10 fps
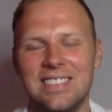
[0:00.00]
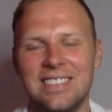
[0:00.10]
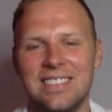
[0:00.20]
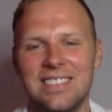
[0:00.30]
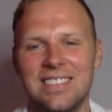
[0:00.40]

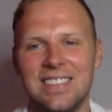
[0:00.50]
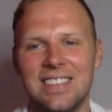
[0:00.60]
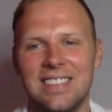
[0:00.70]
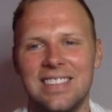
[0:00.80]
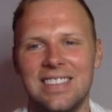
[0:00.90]

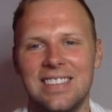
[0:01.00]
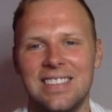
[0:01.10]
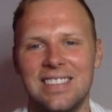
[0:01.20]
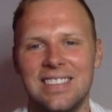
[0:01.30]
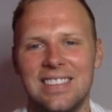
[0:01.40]

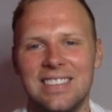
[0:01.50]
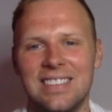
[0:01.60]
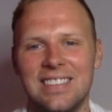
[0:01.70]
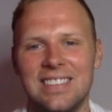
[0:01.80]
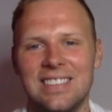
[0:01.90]

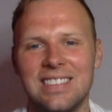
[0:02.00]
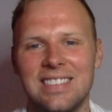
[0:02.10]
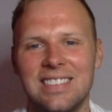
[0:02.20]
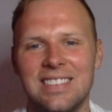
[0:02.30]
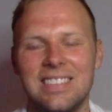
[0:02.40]

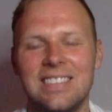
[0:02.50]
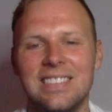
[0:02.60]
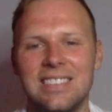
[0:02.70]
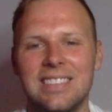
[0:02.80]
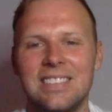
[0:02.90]

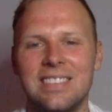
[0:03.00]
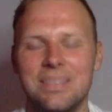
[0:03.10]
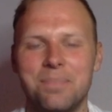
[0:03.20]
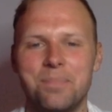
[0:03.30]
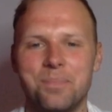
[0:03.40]

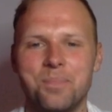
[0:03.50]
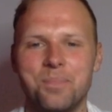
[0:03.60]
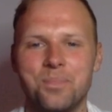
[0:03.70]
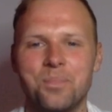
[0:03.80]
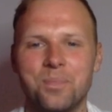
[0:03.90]

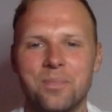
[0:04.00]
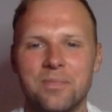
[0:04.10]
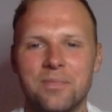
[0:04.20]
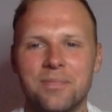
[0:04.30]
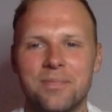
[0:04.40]

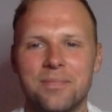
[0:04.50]
[no speech]